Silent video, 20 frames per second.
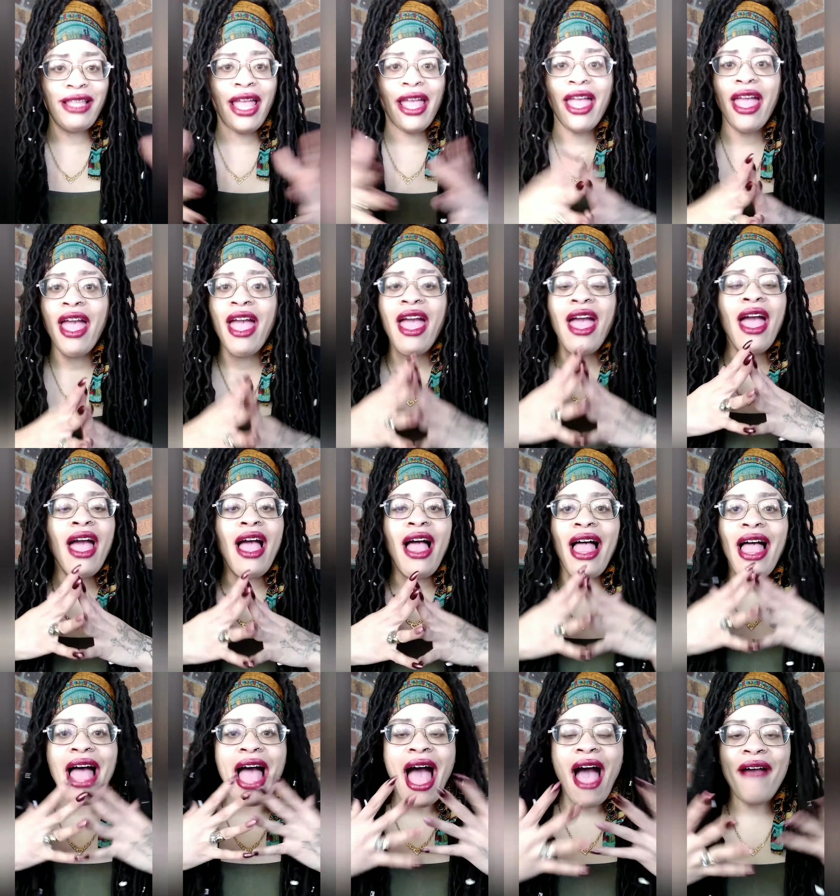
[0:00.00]
Like,
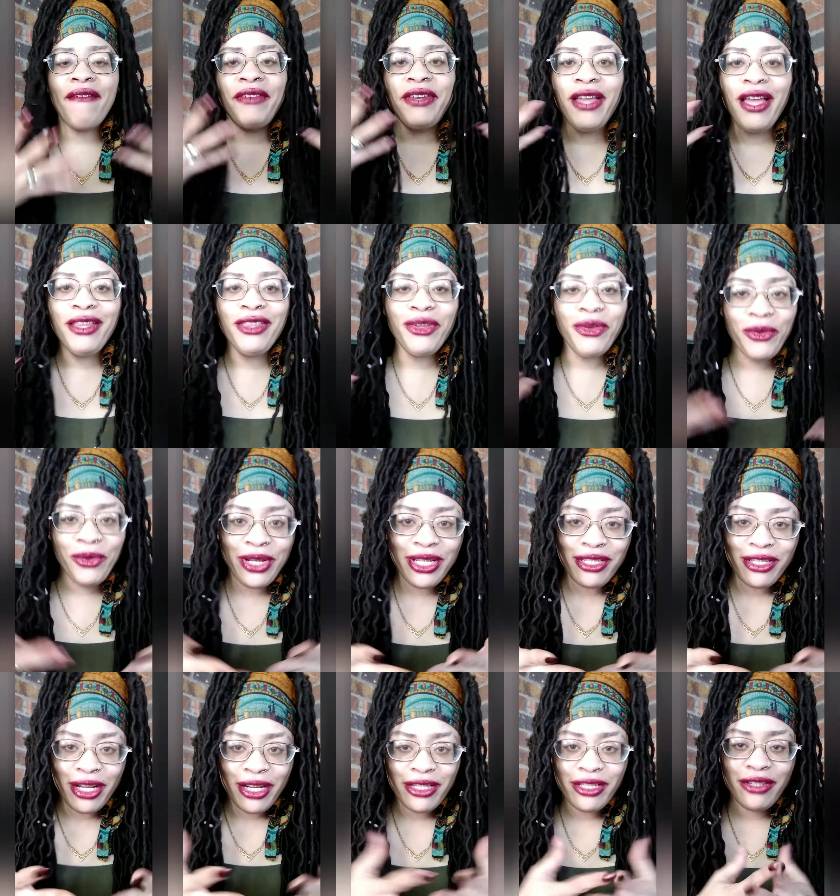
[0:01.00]
I've done the
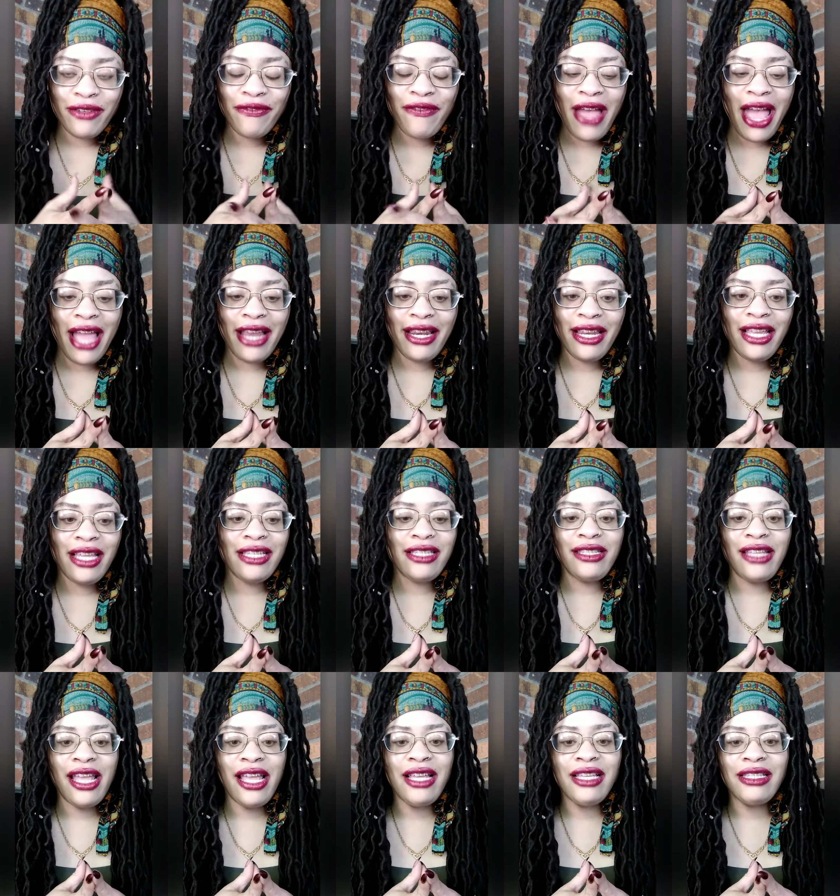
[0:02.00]
research to find these
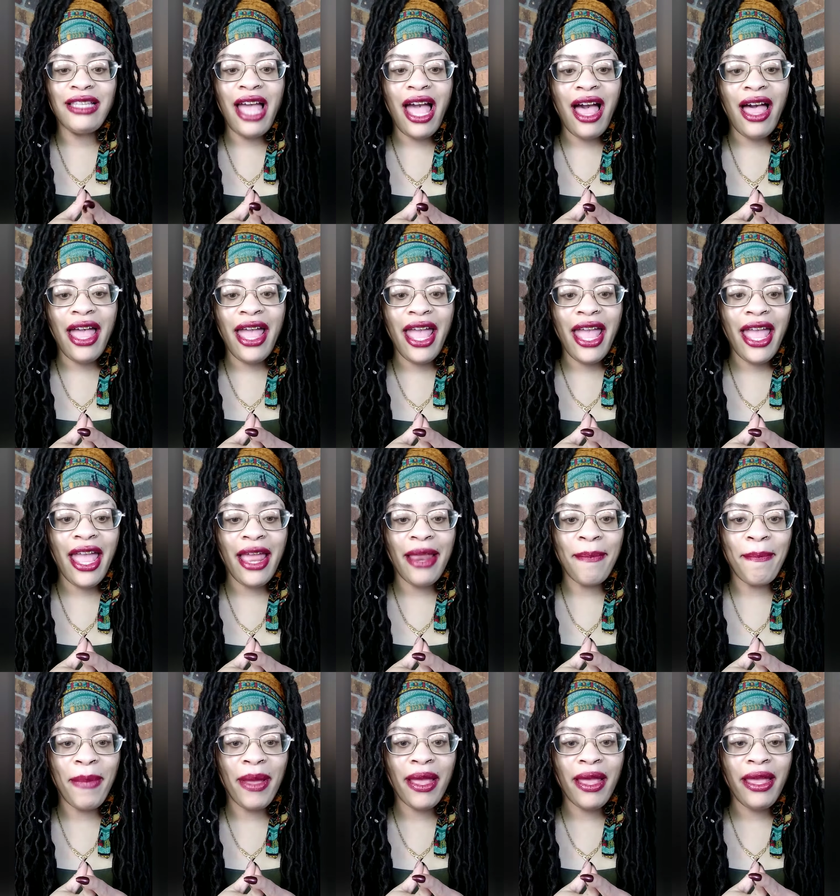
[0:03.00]
things out,
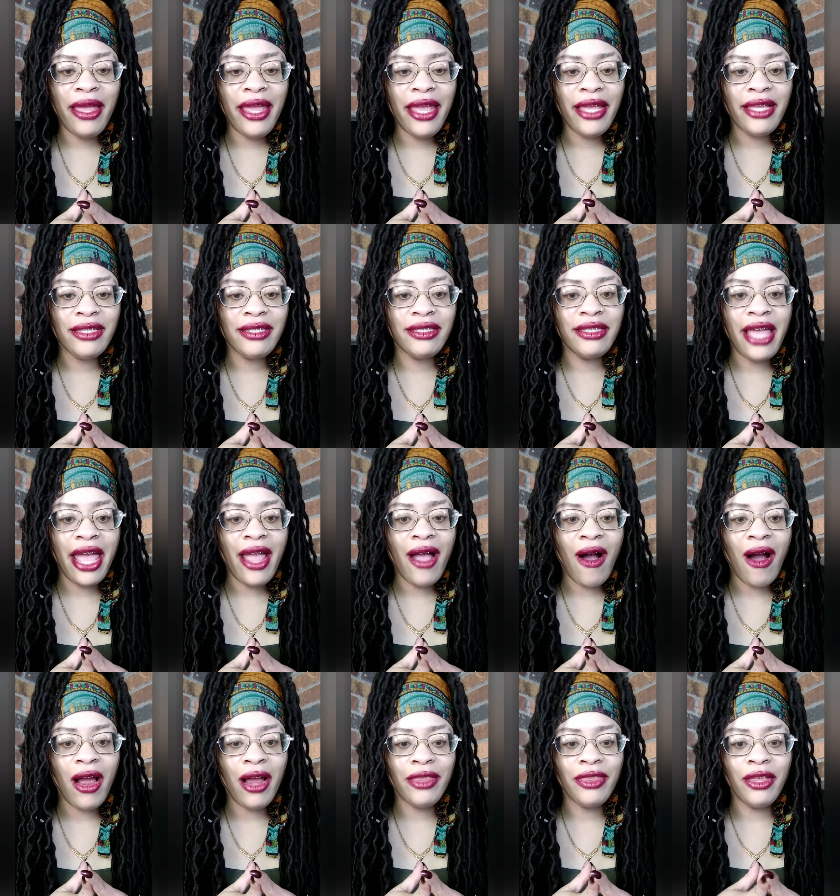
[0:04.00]
and because they
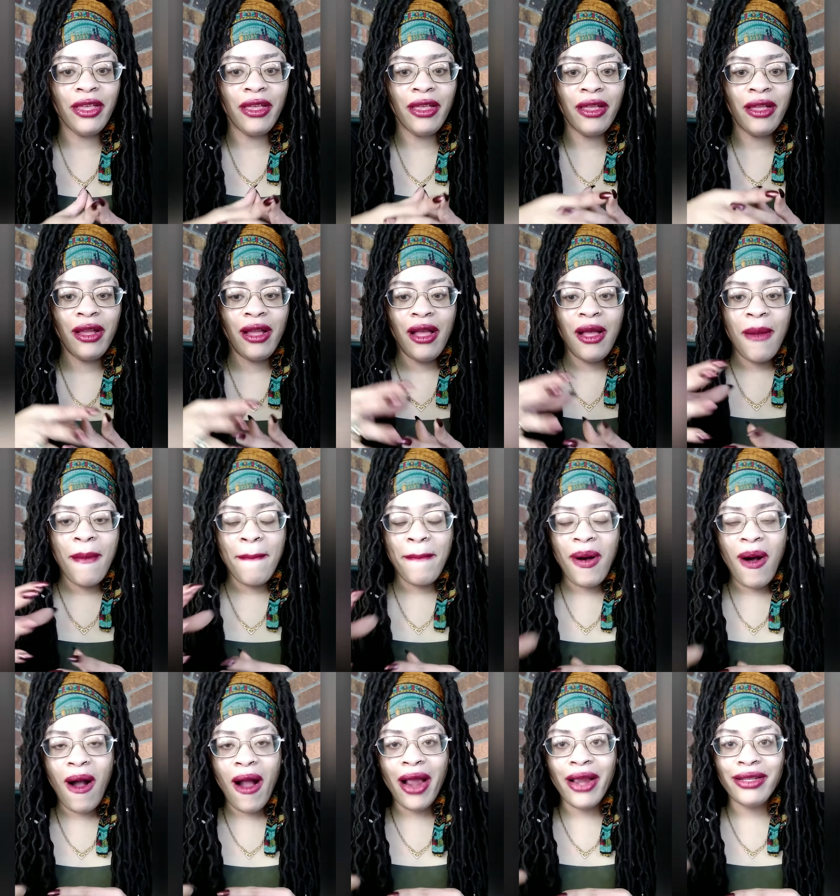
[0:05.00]
are the
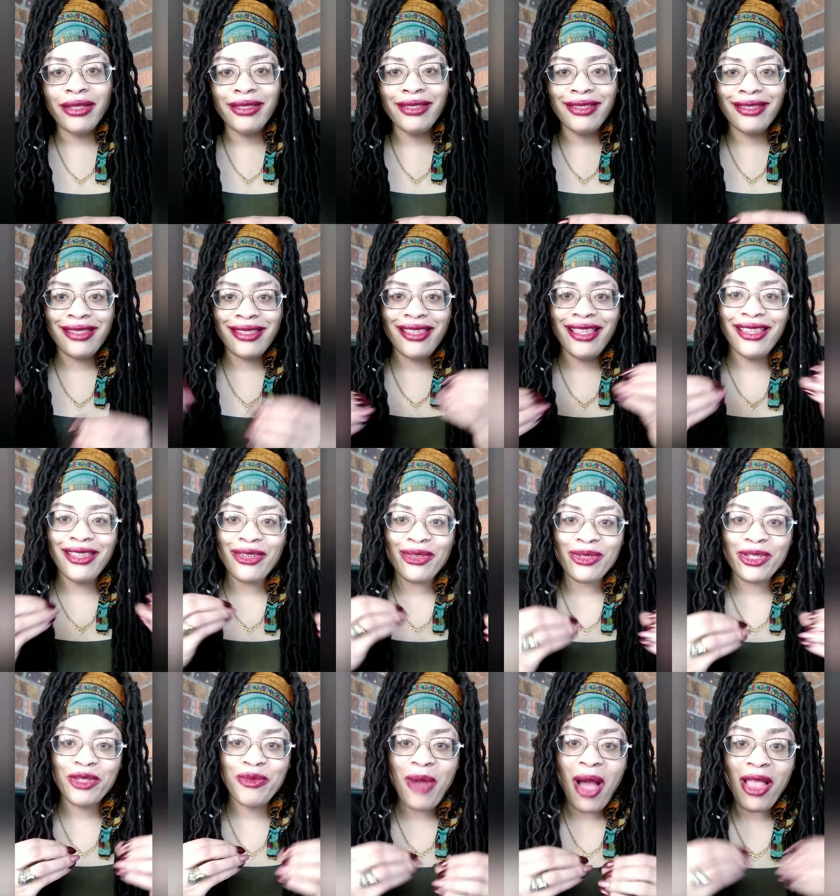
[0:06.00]
parts, the
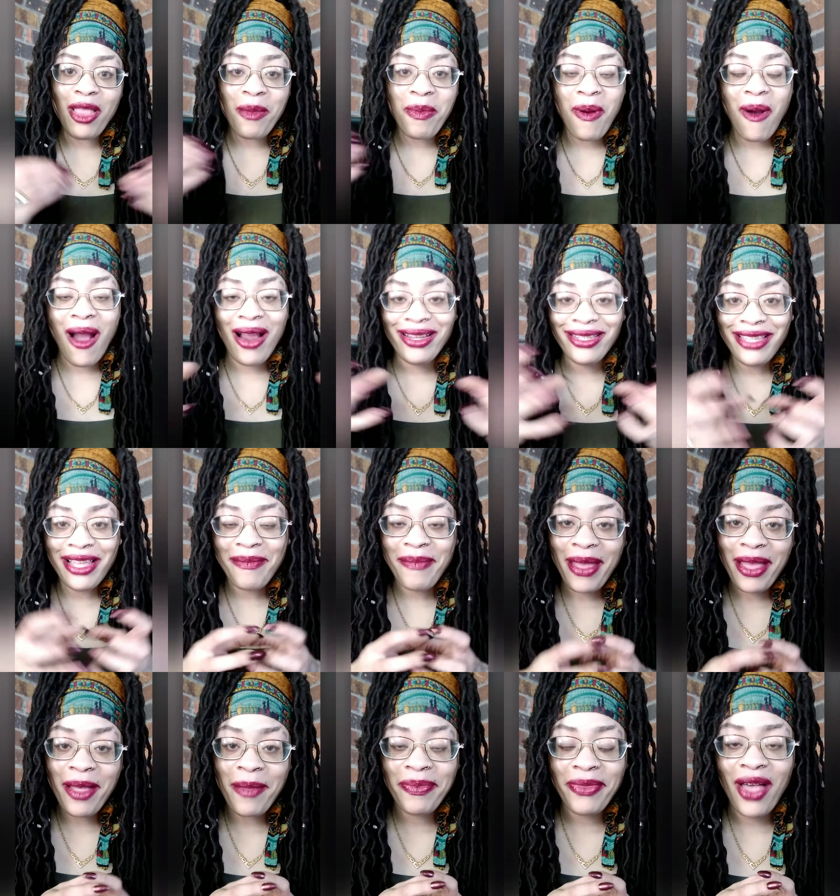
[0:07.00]
little smaller parts that
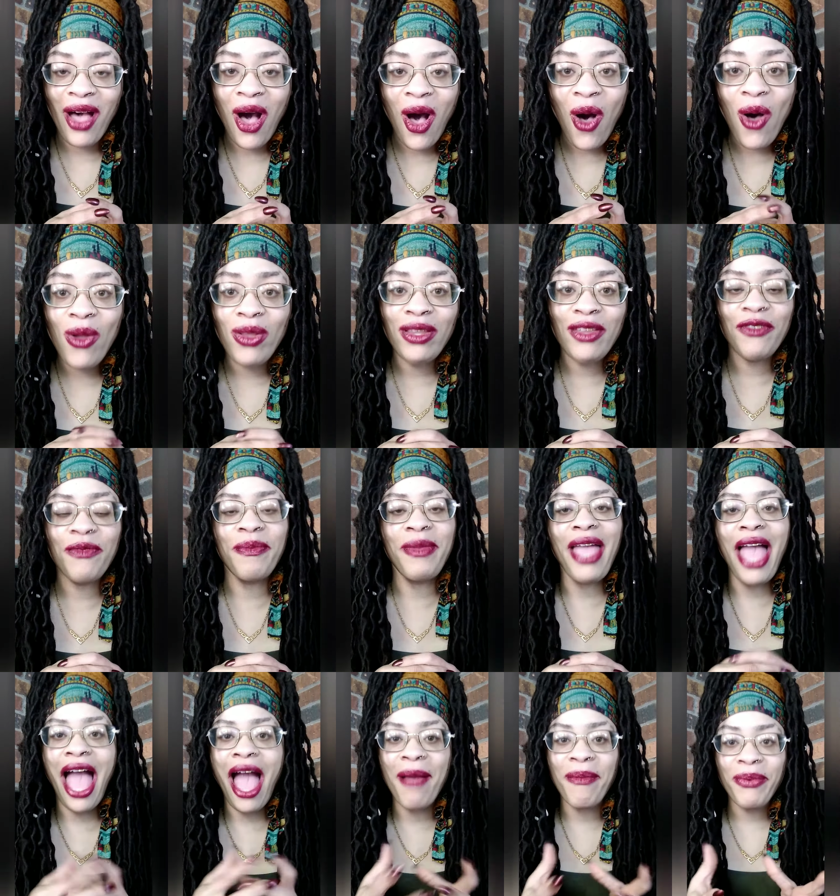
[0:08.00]
make up the whole of
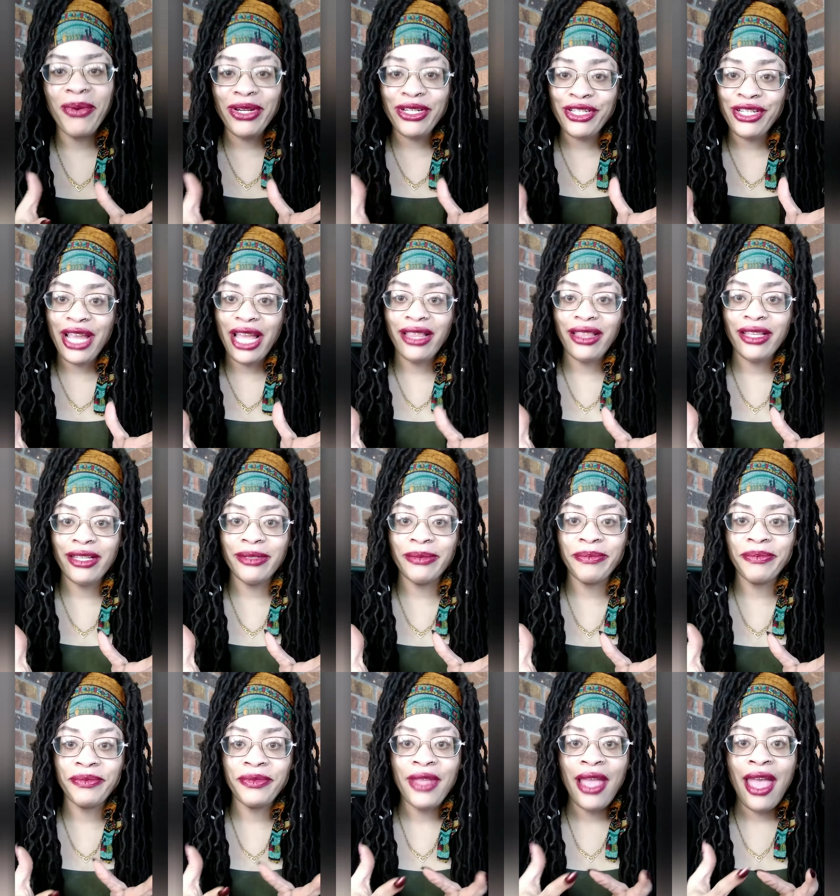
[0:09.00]
me, I appreciate them.